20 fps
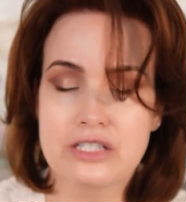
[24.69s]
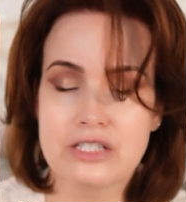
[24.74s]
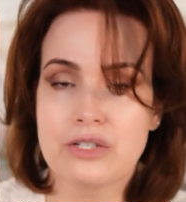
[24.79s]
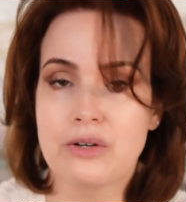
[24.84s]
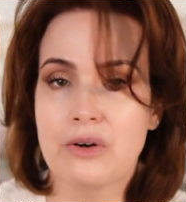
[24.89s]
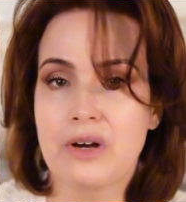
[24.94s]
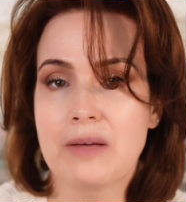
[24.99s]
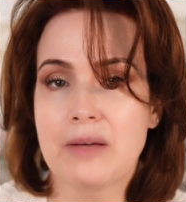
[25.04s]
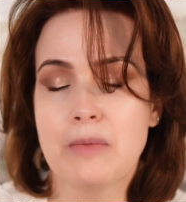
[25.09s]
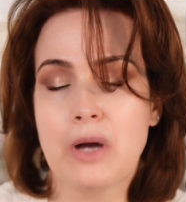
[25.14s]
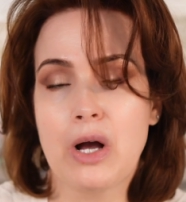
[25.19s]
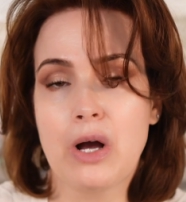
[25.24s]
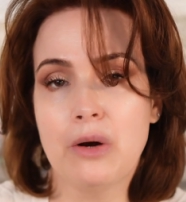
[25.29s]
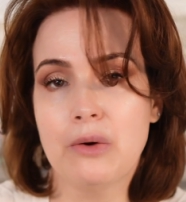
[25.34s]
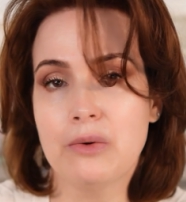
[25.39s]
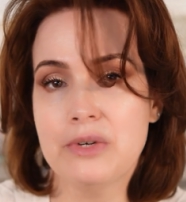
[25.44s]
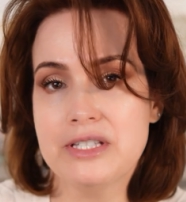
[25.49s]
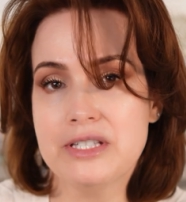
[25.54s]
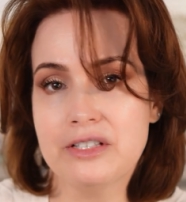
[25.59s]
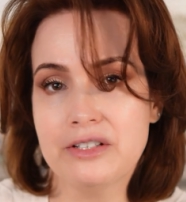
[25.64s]
So I'm
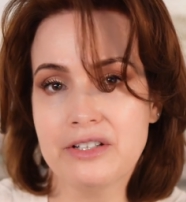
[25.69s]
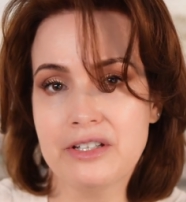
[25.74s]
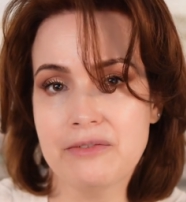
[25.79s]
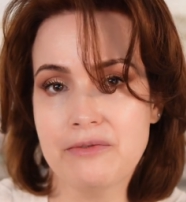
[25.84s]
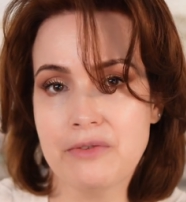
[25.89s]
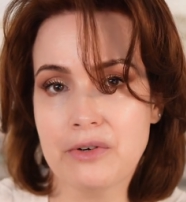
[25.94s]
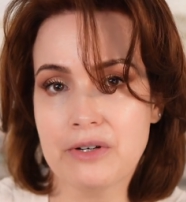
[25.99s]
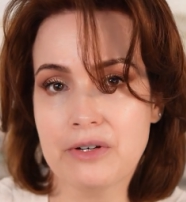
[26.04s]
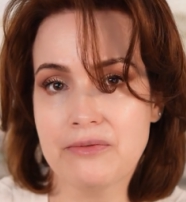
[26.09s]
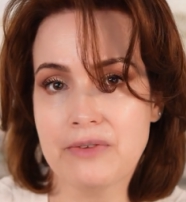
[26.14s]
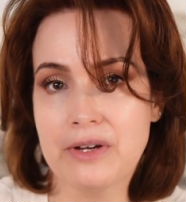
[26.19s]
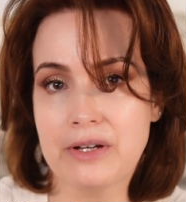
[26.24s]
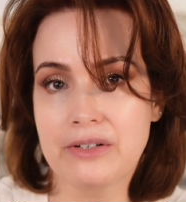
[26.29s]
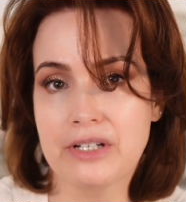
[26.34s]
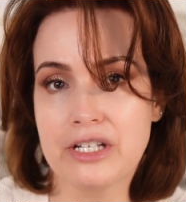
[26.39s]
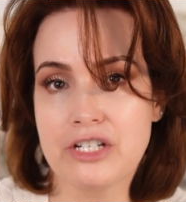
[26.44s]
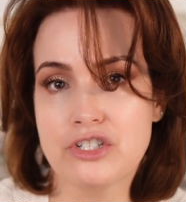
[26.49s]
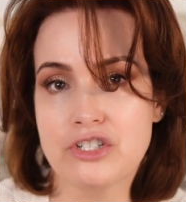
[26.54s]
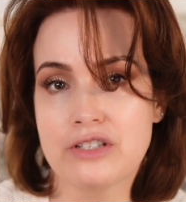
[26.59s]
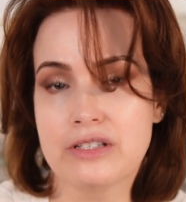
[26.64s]
always looking for a
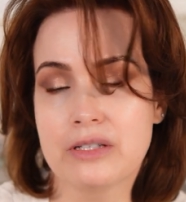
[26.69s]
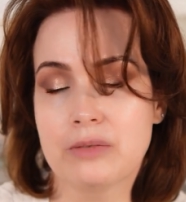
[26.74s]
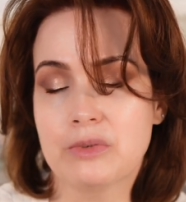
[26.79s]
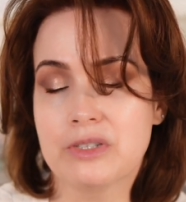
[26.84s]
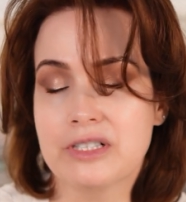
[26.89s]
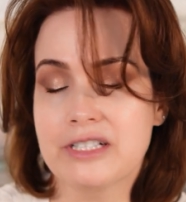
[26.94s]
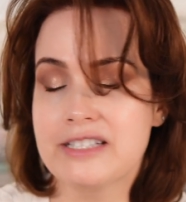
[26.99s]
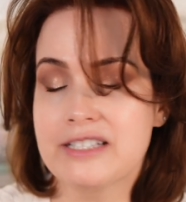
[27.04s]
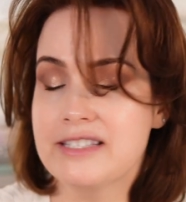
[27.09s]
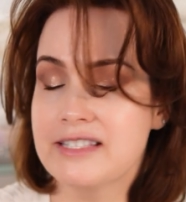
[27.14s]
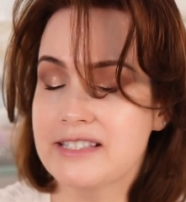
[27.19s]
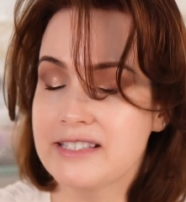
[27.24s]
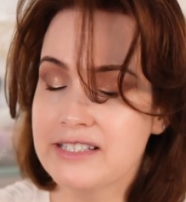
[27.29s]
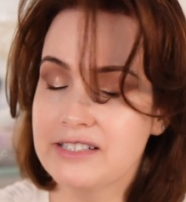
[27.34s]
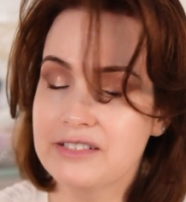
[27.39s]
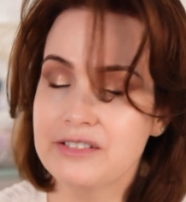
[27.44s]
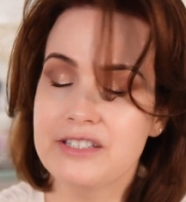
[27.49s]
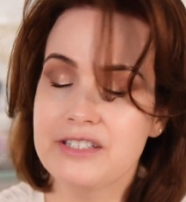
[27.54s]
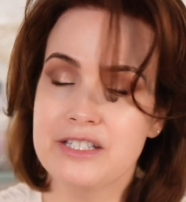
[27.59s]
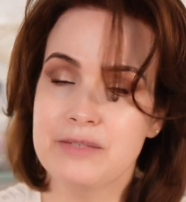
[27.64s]
foundation that will
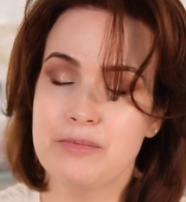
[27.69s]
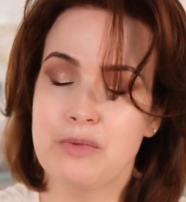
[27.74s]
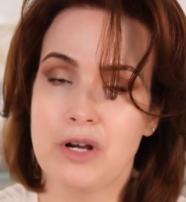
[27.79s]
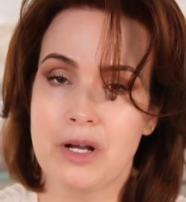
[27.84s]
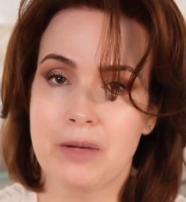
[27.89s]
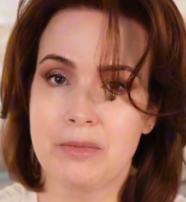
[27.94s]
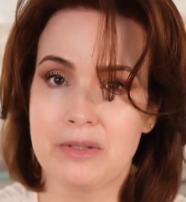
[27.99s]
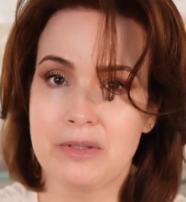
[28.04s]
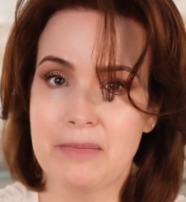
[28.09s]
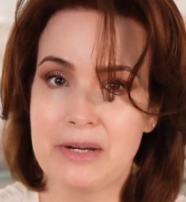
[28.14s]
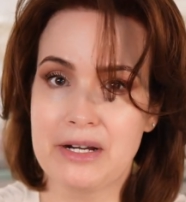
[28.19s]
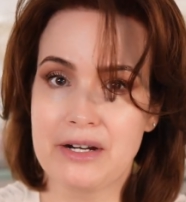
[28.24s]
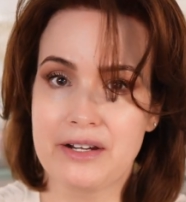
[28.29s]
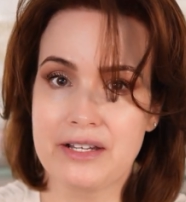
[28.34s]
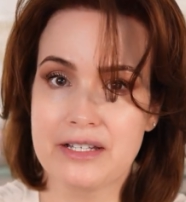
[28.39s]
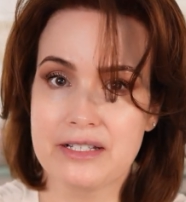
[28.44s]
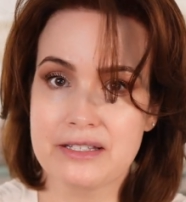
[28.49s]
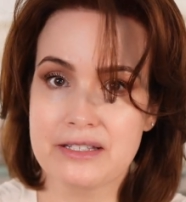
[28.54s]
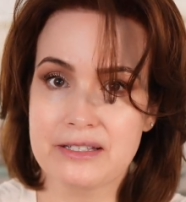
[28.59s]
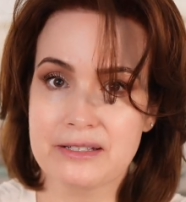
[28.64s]
conceal these problem
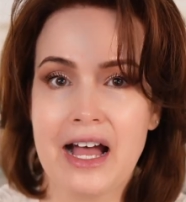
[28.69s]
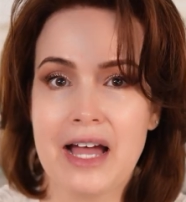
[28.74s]
areas.